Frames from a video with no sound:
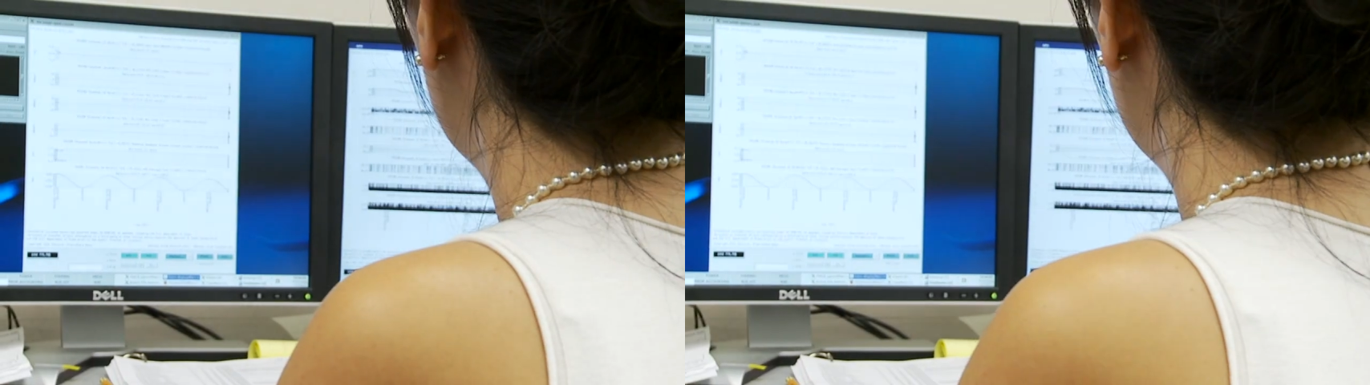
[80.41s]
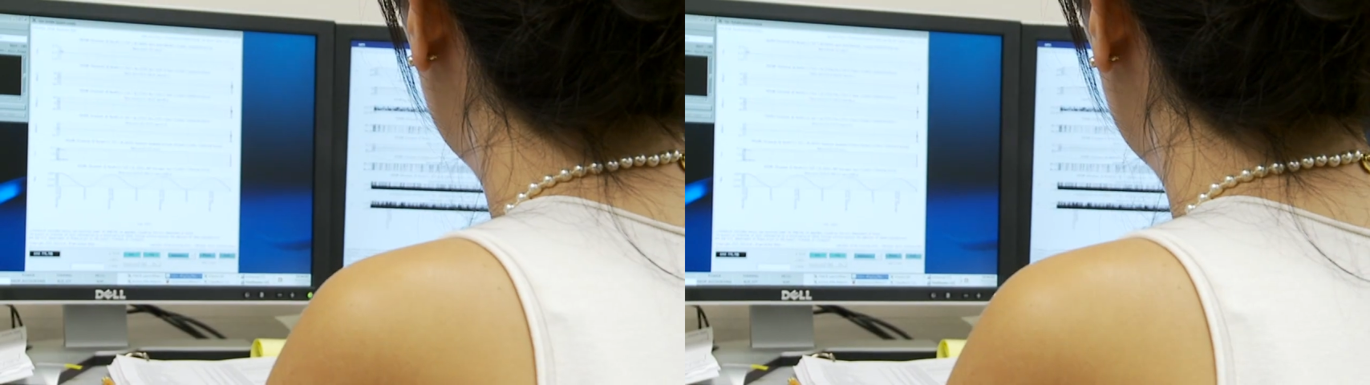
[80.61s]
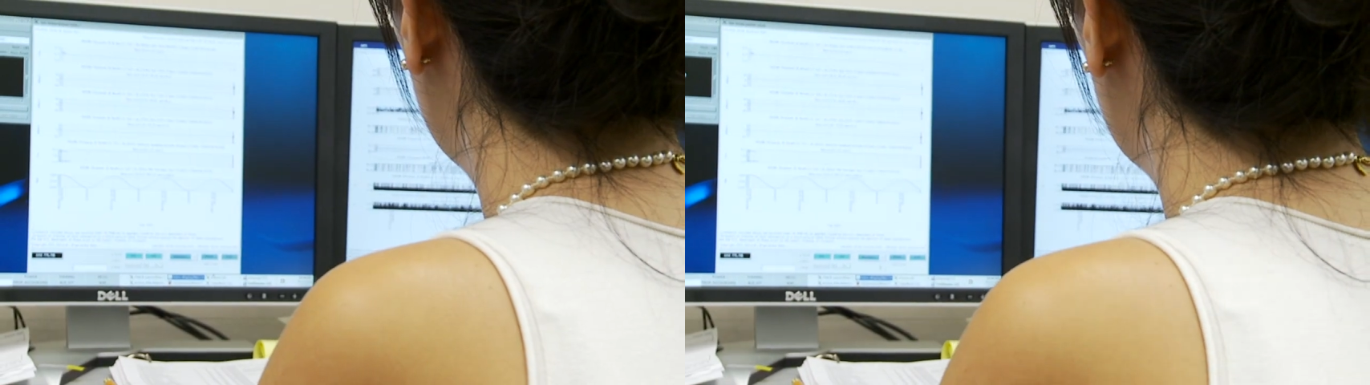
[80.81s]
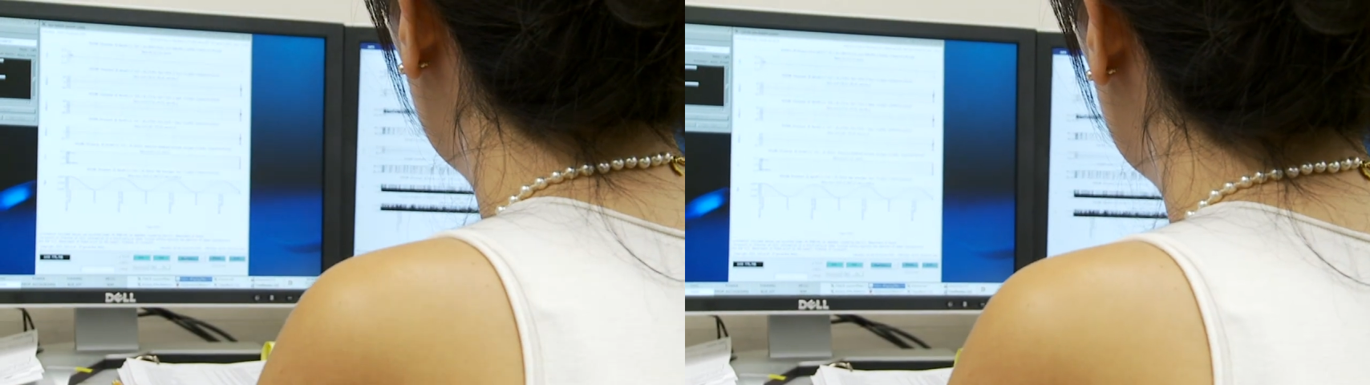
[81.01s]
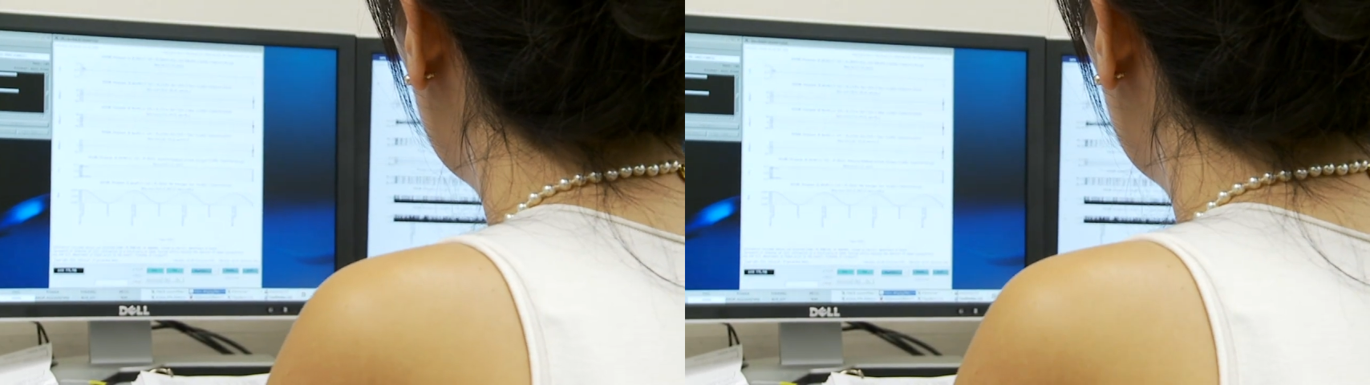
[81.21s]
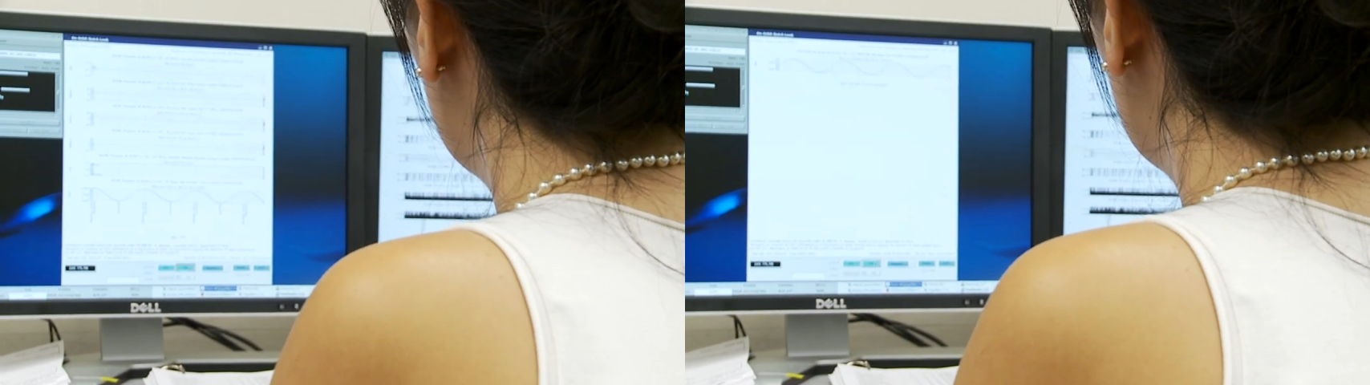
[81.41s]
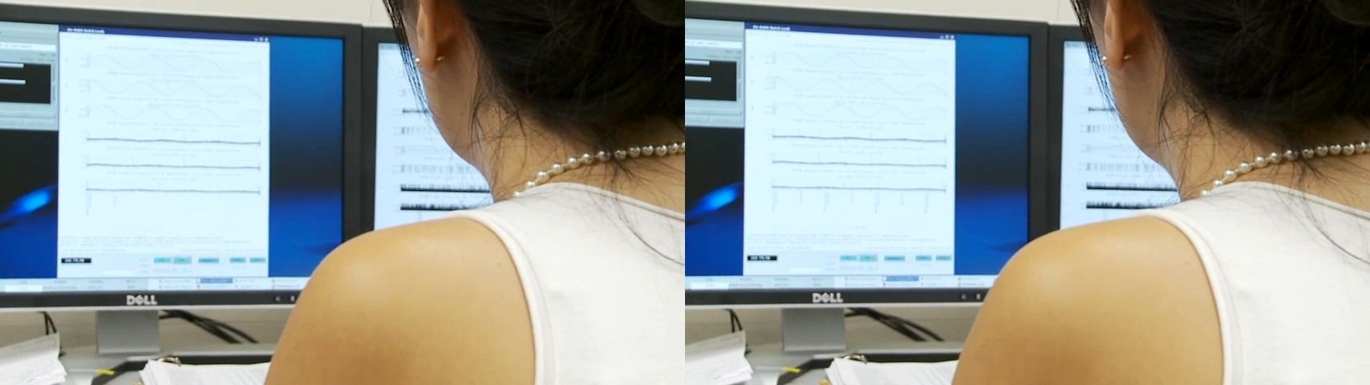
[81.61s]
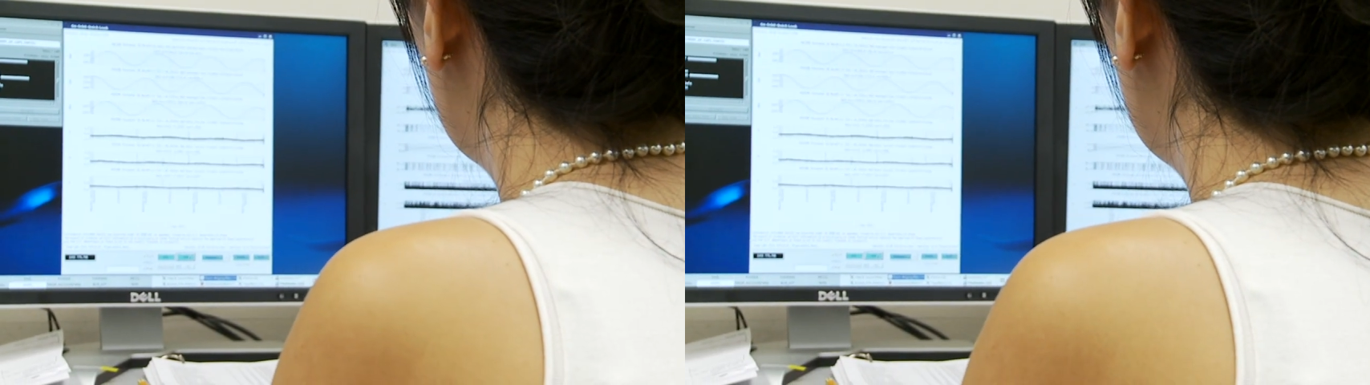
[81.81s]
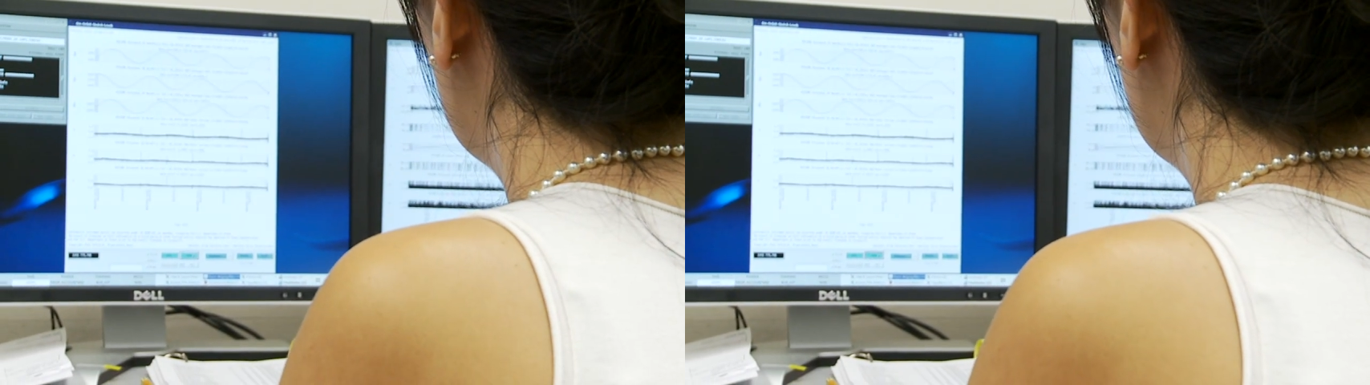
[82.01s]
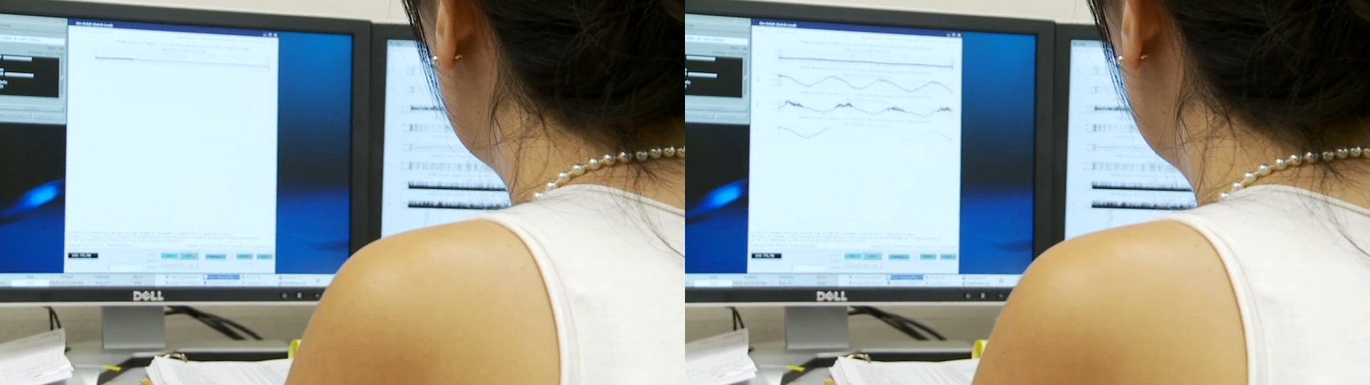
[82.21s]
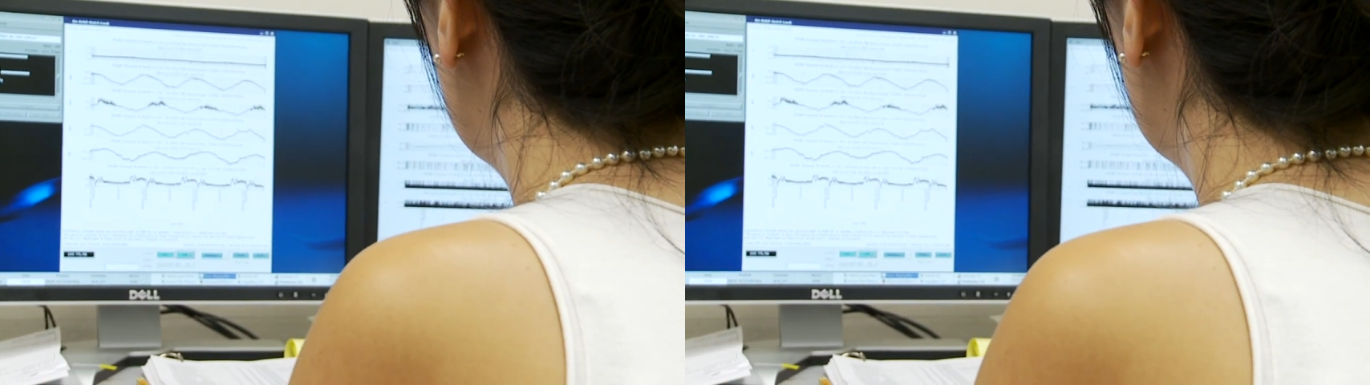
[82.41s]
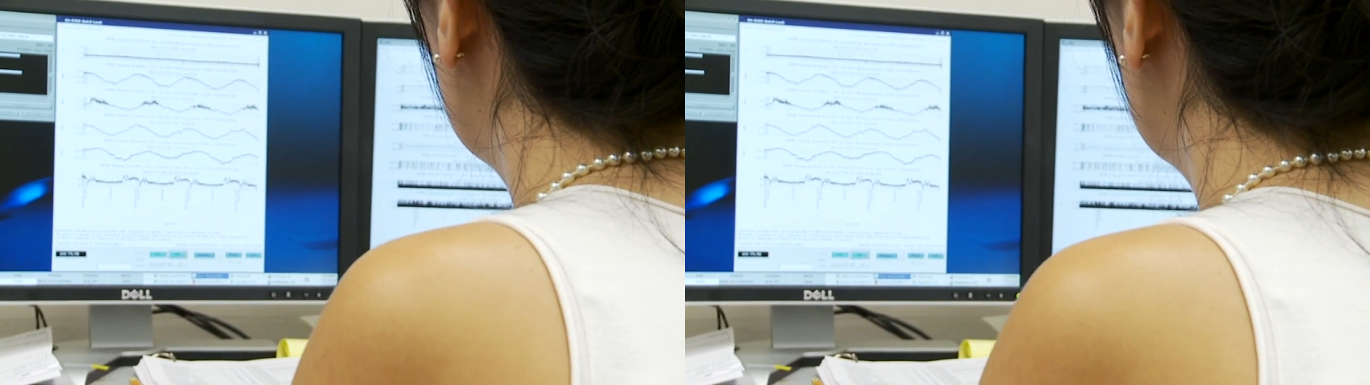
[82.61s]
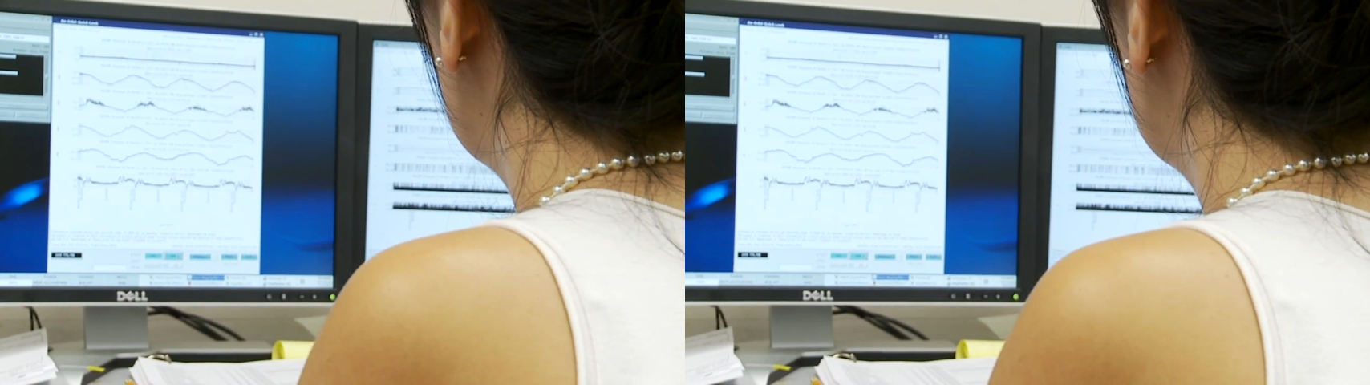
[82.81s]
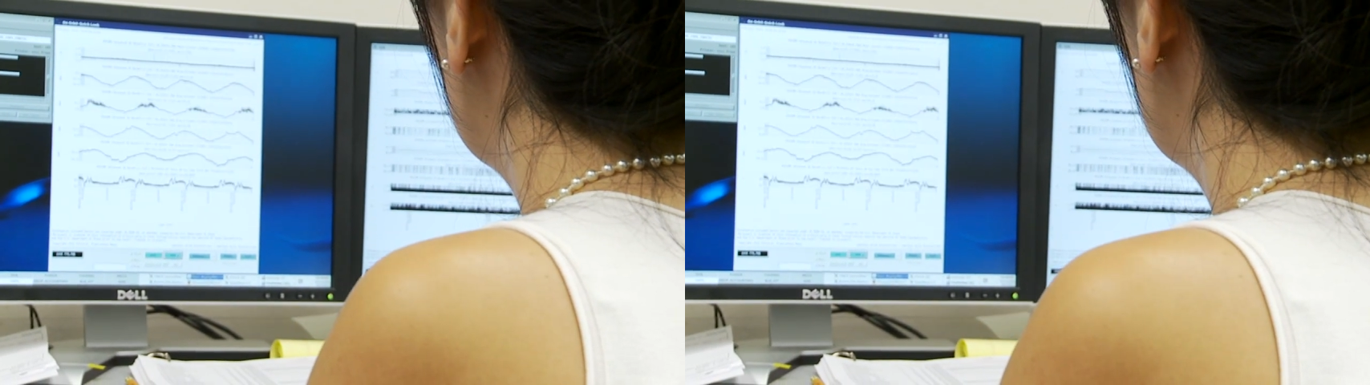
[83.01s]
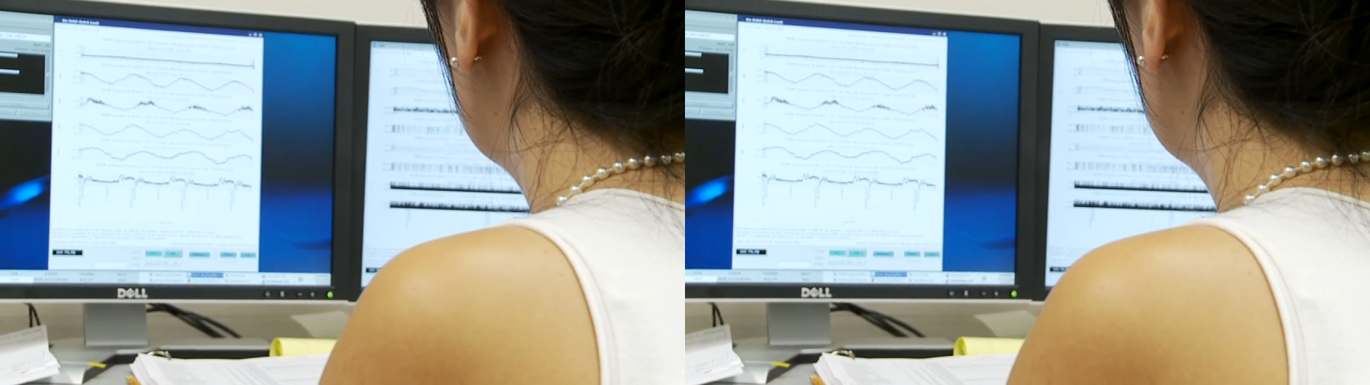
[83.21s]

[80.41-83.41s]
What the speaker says: No face is visible, so there are no lips to read.